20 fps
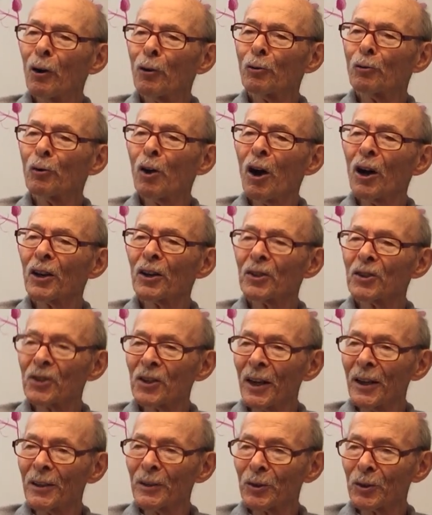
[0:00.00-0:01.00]
a rug
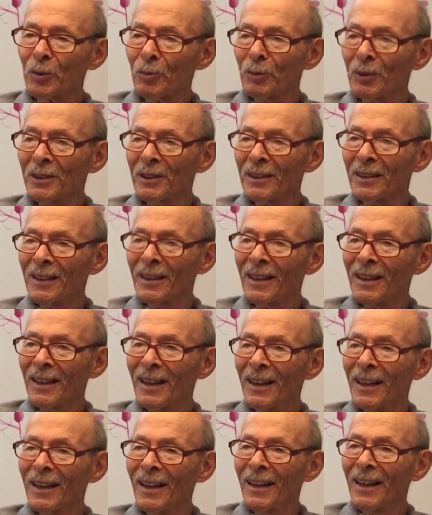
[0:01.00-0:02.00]
salesman,
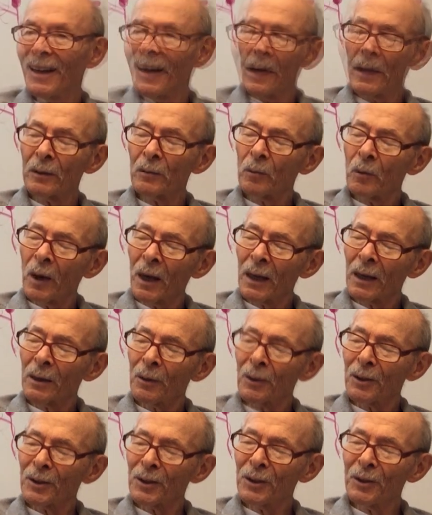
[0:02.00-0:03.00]
and
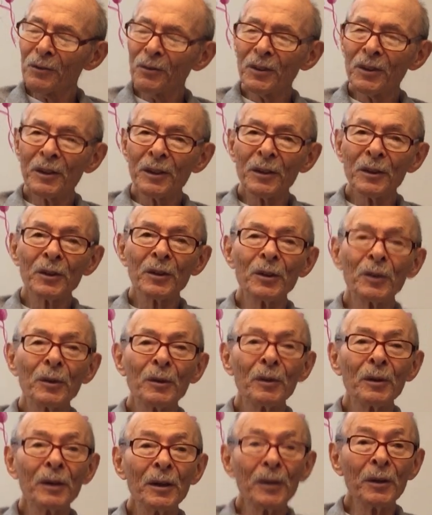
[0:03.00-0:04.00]
while I was living
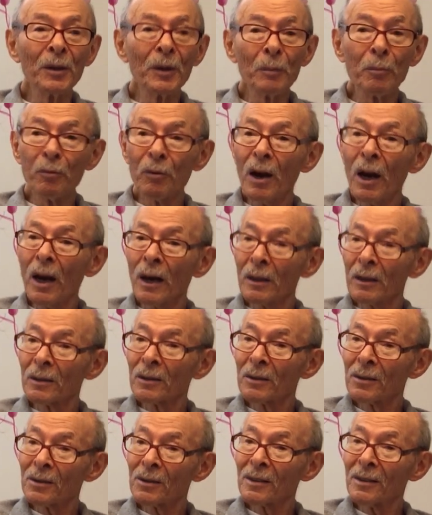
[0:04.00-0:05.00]
in, in the
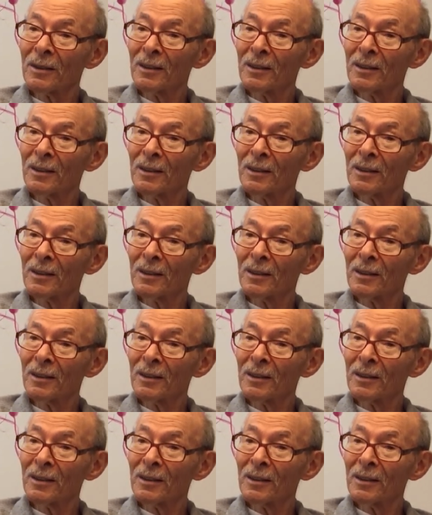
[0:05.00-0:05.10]
Bronx,